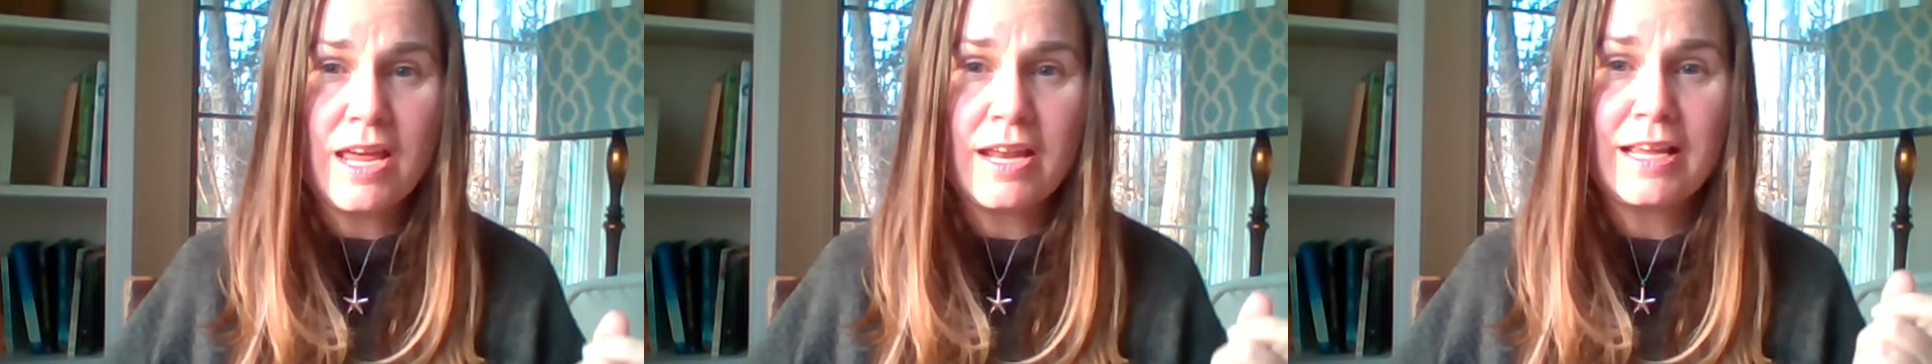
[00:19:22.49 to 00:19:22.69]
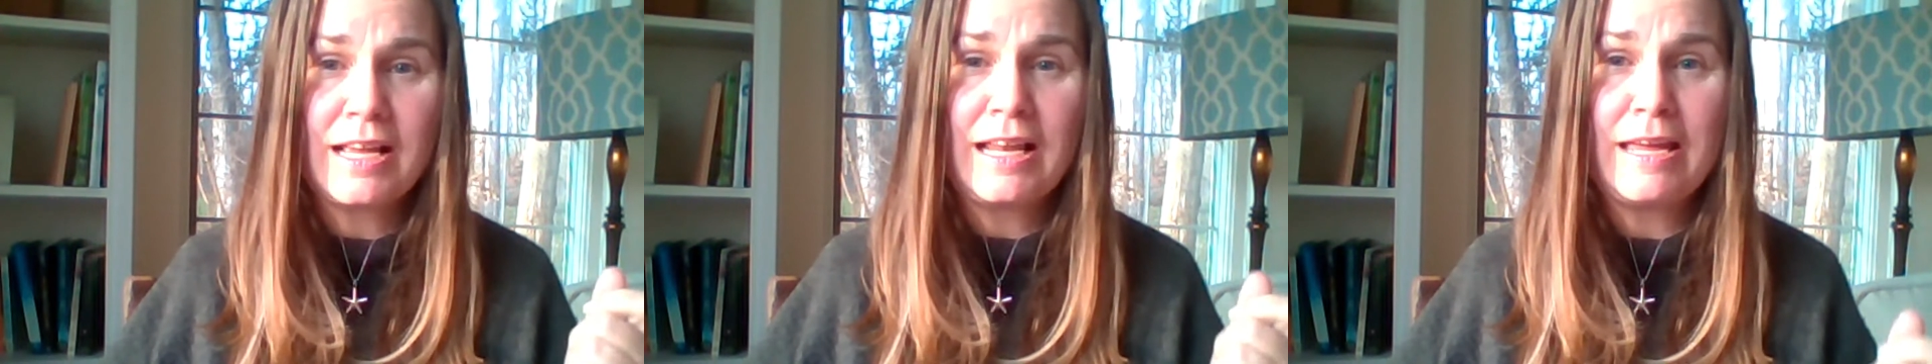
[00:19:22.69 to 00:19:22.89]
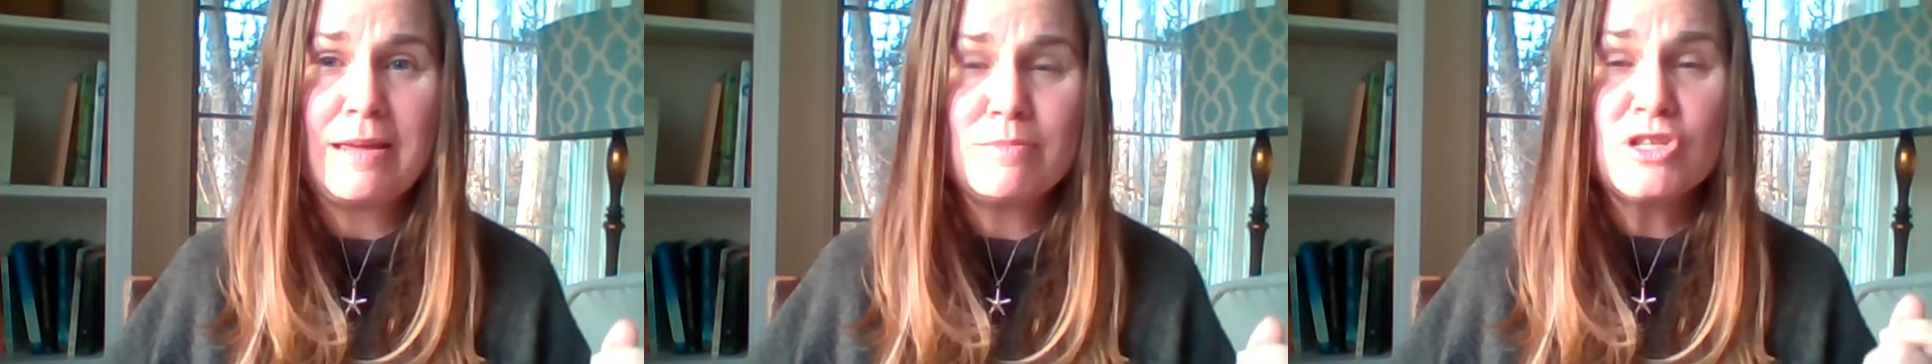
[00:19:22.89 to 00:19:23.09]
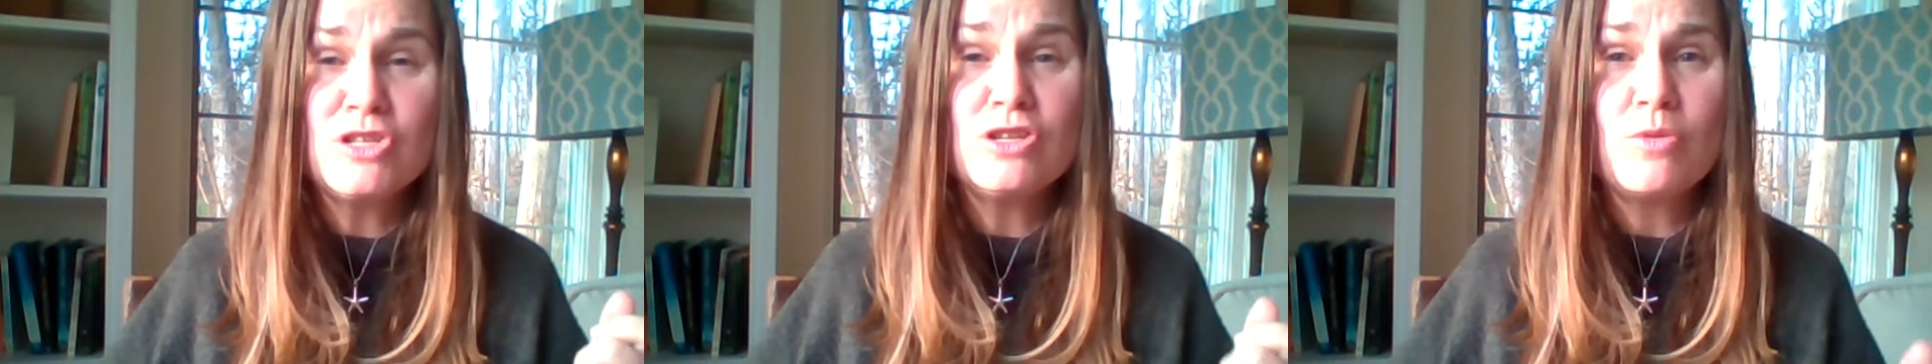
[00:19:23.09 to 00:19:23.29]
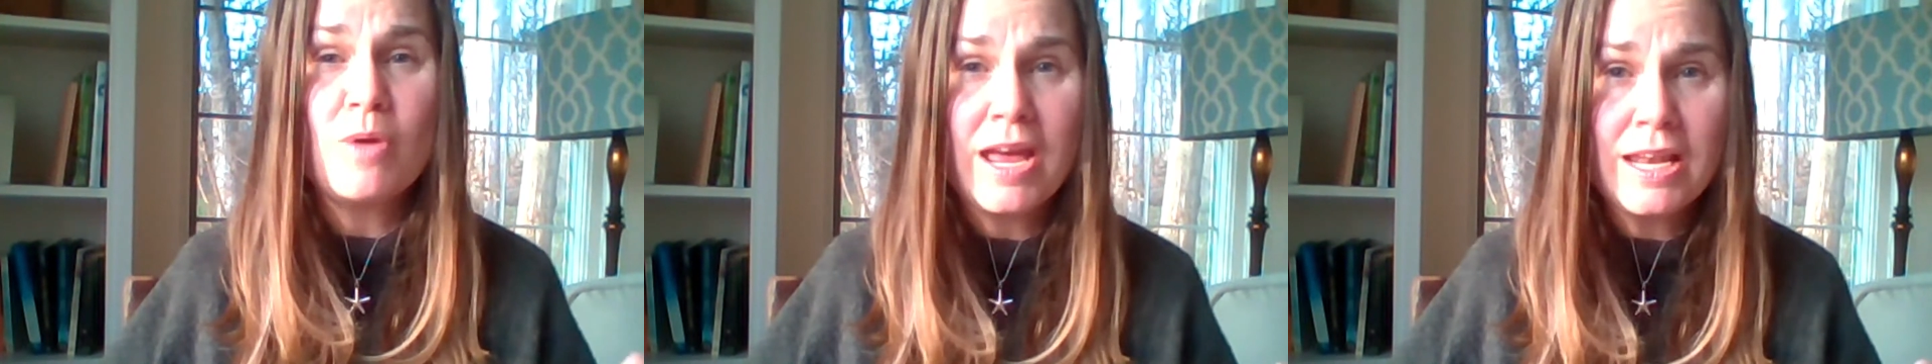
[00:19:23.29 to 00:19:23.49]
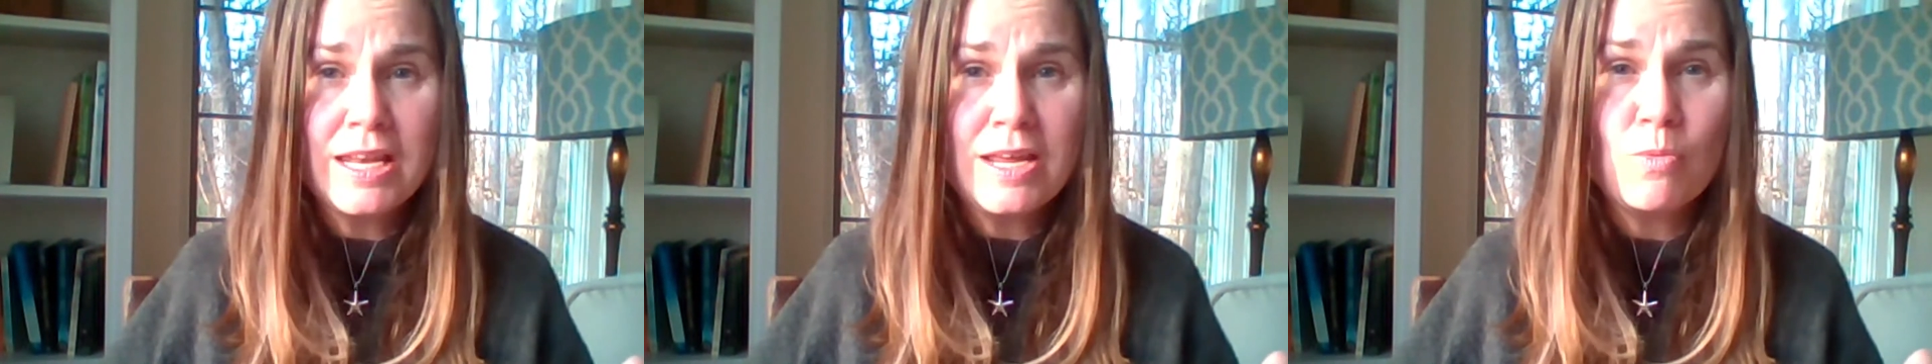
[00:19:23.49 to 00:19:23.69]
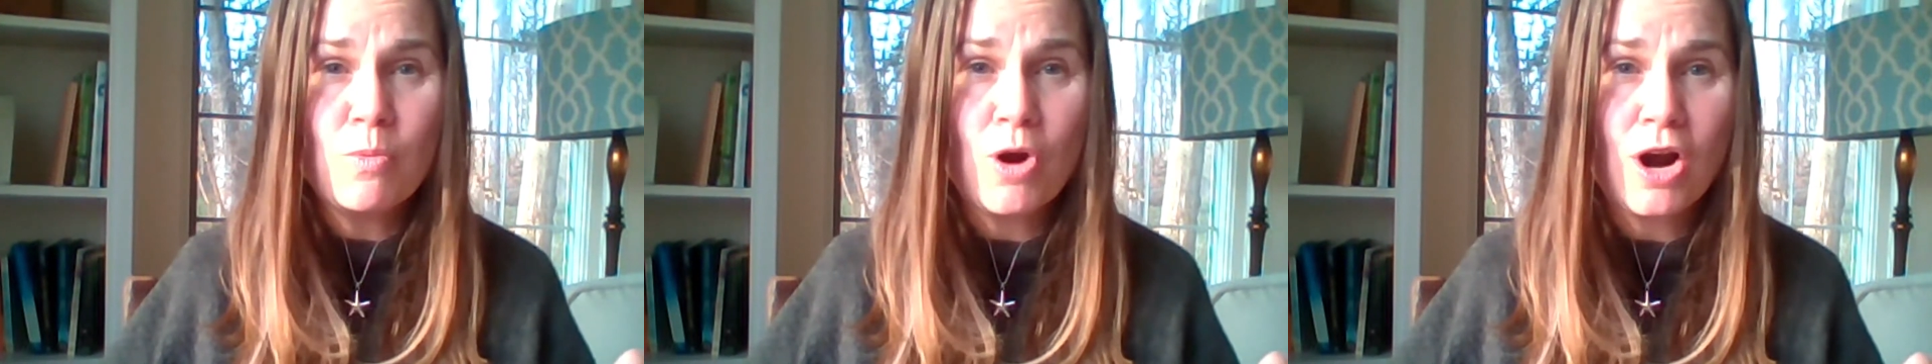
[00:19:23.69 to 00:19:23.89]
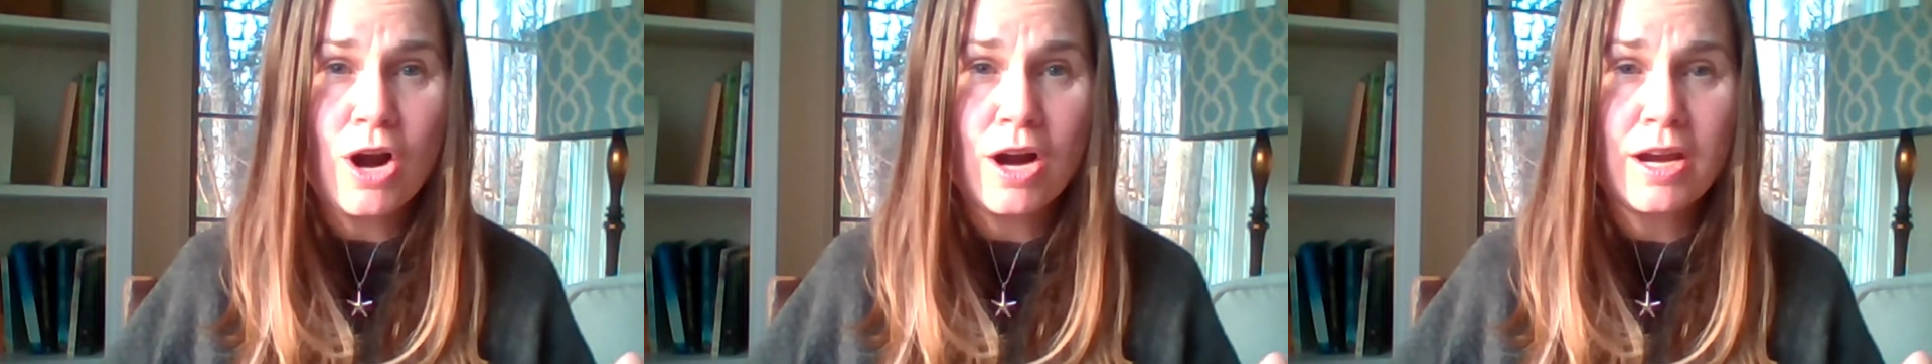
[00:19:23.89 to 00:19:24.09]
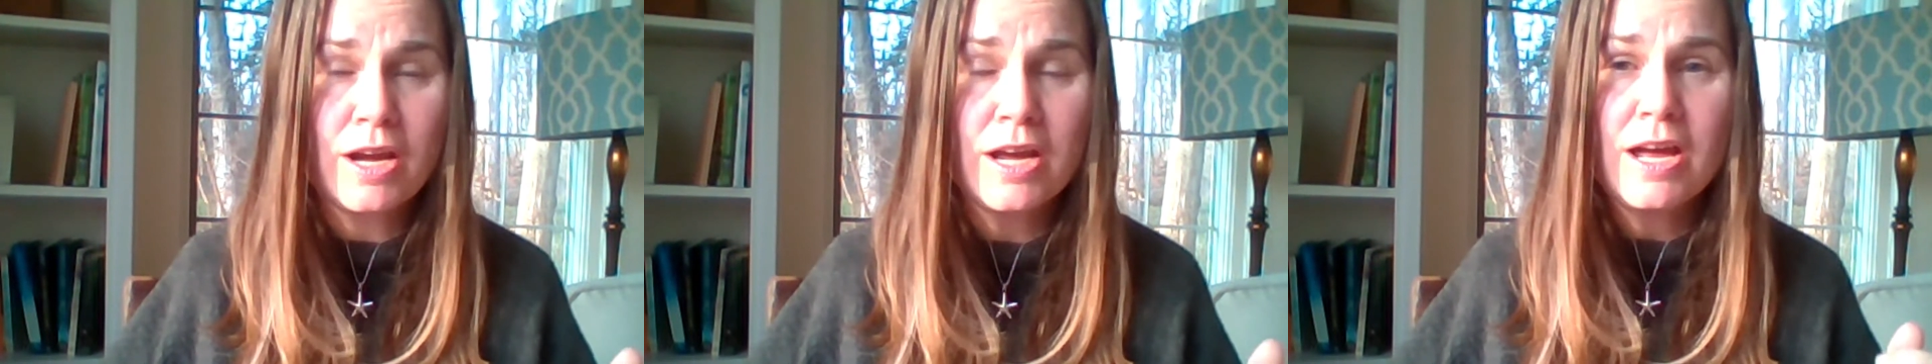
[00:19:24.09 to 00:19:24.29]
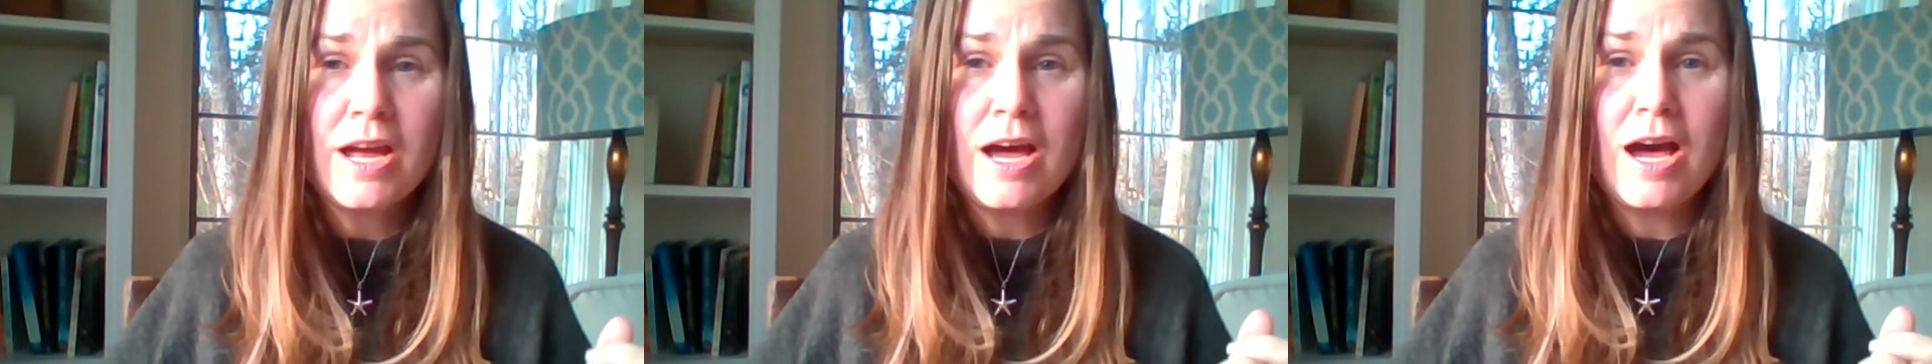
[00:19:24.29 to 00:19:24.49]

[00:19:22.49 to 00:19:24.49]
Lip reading: and claim to do any work